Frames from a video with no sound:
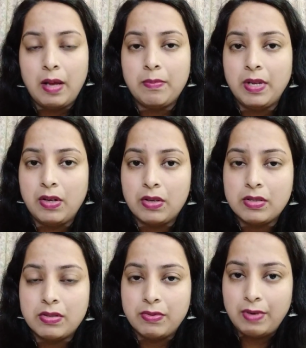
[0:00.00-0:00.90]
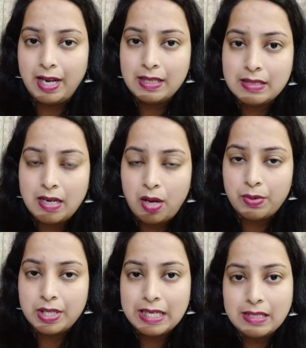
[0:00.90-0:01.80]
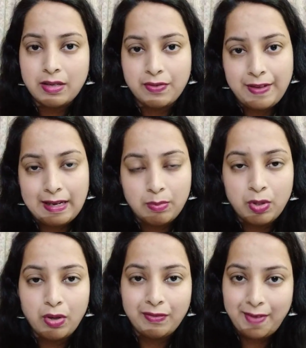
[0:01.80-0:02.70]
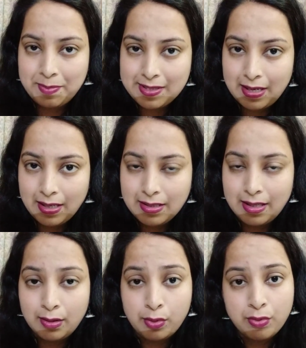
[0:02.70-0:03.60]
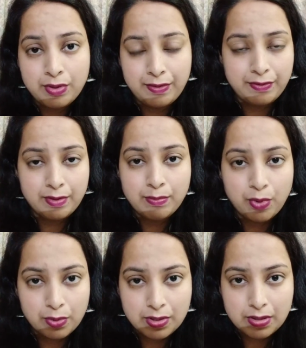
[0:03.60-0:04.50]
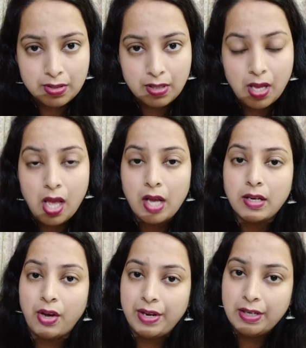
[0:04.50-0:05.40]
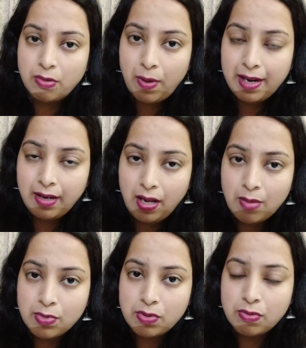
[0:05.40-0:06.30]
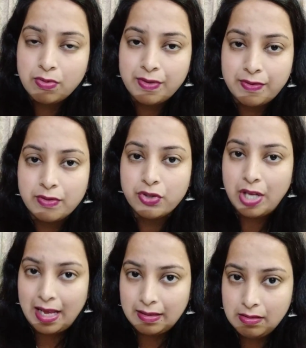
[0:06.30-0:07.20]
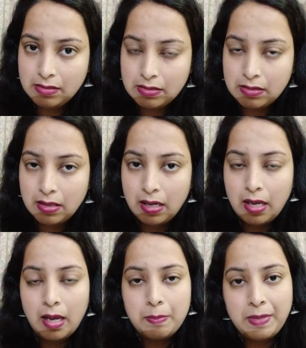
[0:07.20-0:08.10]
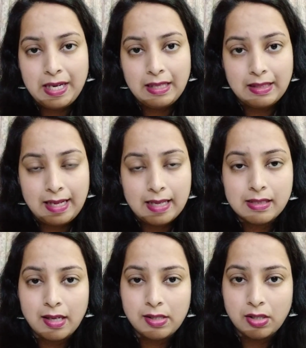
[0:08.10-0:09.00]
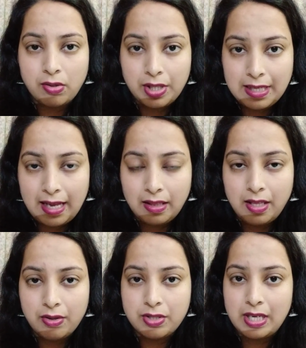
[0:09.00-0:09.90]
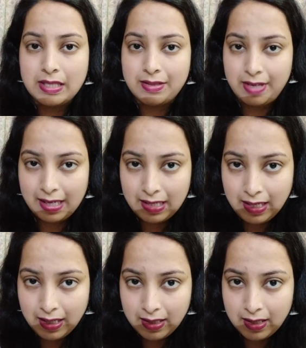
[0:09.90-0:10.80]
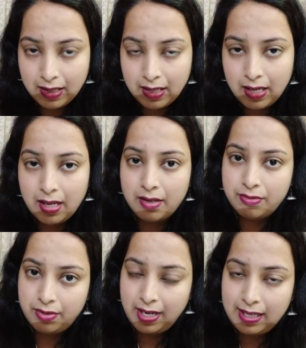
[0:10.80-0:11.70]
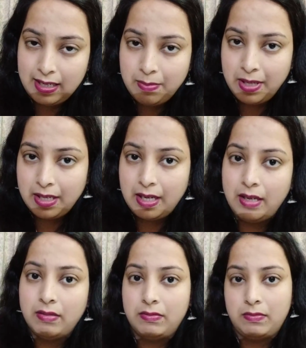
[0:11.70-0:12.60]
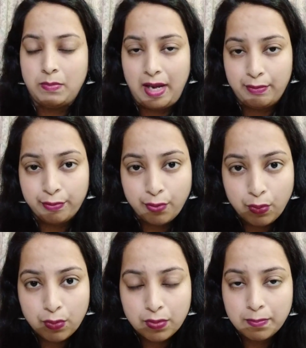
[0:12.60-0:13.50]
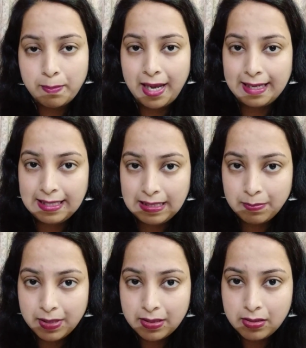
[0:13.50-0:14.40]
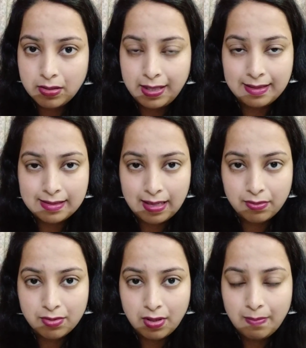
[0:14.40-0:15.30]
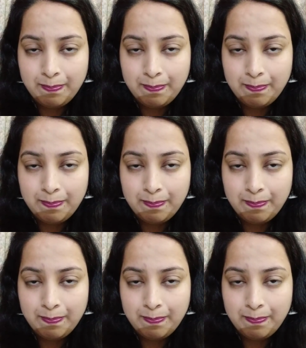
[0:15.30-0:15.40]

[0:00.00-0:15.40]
because the rates nowadays are available on website and through different modes. Now inquiry comes through different channels, meaning the guest can contact the hotel directly meaning by phone, by email, etc.